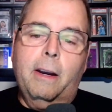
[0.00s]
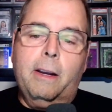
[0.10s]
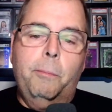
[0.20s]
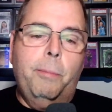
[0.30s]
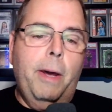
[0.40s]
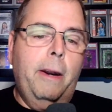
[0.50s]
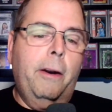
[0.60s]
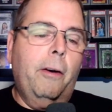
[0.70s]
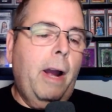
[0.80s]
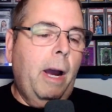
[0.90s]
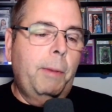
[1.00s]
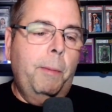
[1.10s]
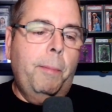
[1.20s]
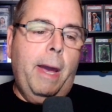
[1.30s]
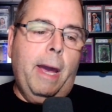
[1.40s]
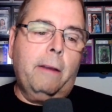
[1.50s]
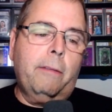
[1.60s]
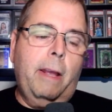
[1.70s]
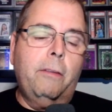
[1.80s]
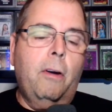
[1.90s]
competitor hobby
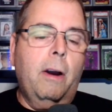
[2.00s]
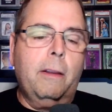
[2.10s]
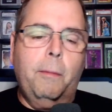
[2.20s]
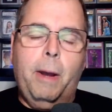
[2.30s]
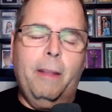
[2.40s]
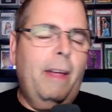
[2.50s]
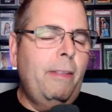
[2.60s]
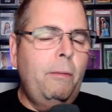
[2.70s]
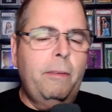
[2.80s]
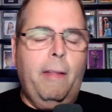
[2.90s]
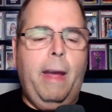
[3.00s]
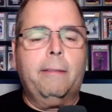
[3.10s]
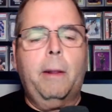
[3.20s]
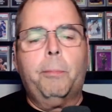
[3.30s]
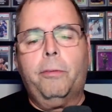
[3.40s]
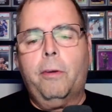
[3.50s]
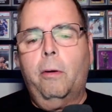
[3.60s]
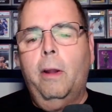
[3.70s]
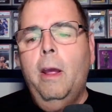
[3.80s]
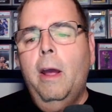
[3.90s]
packs. I talked about, I think it was the last
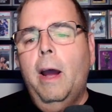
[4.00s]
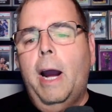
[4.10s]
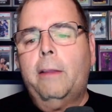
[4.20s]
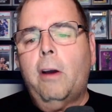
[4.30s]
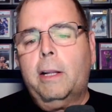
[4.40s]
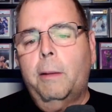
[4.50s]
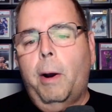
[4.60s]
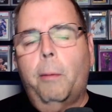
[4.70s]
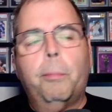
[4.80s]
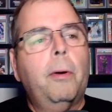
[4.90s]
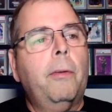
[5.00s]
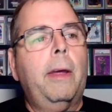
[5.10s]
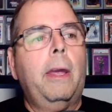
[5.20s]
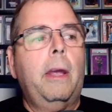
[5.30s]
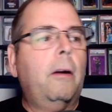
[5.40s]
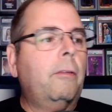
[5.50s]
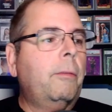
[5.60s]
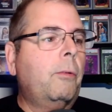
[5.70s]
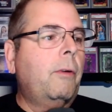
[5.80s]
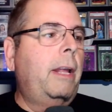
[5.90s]
episode, I talked about pulling, you know,
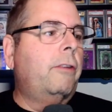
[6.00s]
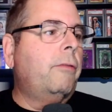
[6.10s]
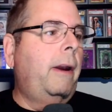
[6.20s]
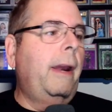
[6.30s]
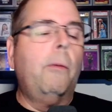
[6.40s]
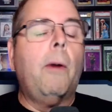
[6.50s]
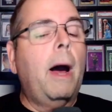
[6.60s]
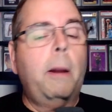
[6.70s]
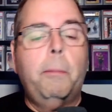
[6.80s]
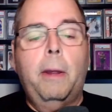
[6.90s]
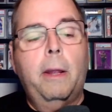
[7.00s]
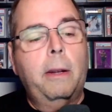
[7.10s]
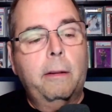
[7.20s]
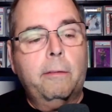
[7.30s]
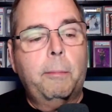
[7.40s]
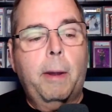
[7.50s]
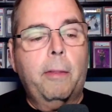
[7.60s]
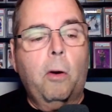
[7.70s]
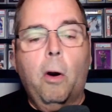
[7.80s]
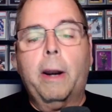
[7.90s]
some great Trinity Rodman and some
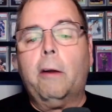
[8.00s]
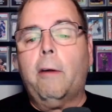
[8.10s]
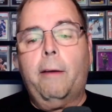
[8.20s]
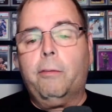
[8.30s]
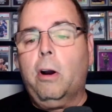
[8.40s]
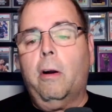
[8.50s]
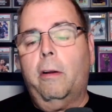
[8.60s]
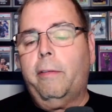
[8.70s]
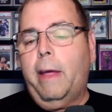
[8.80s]
other autograph cards.